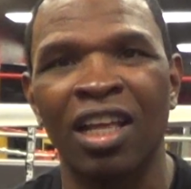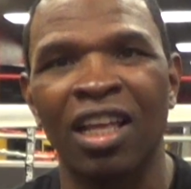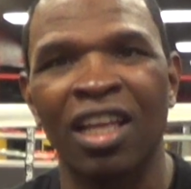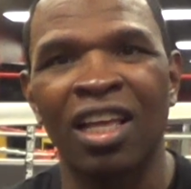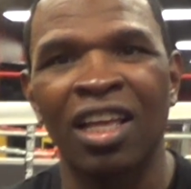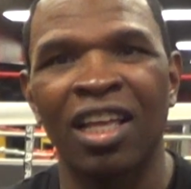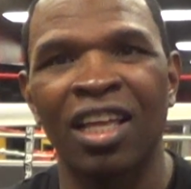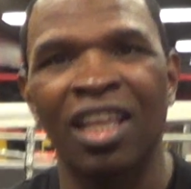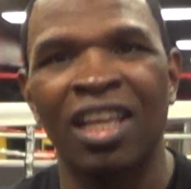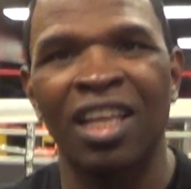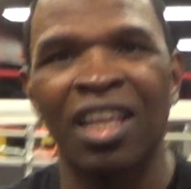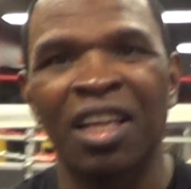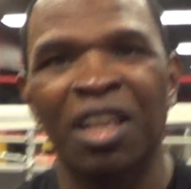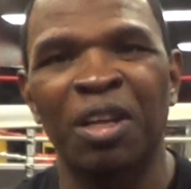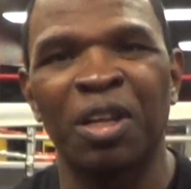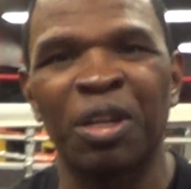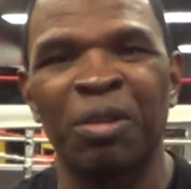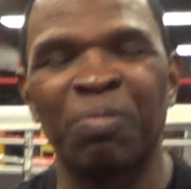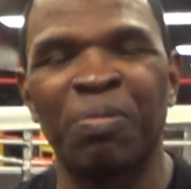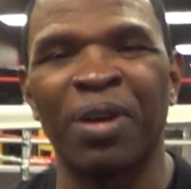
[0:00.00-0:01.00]

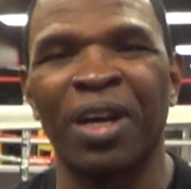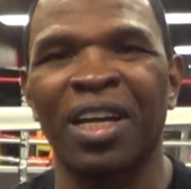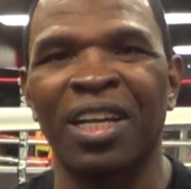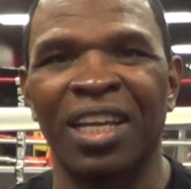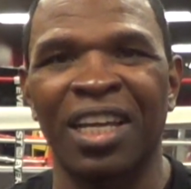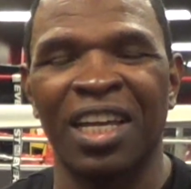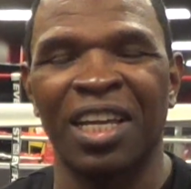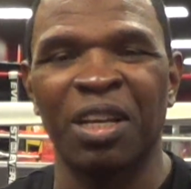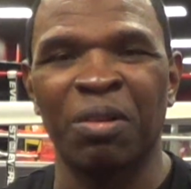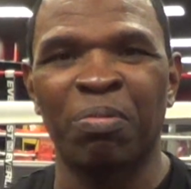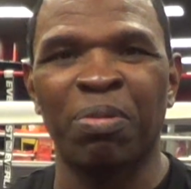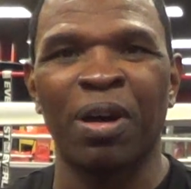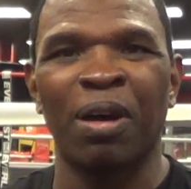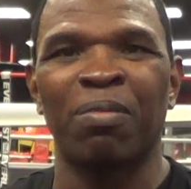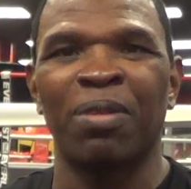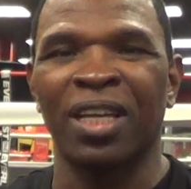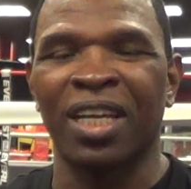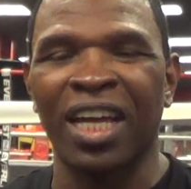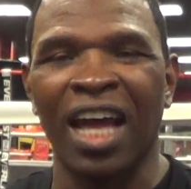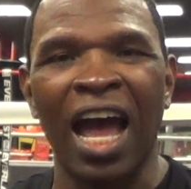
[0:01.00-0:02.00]
But in the
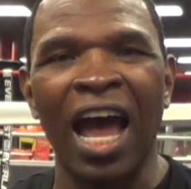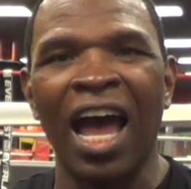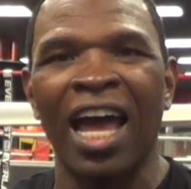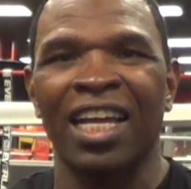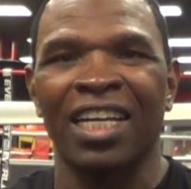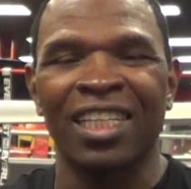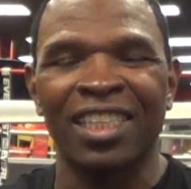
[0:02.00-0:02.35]
public eye,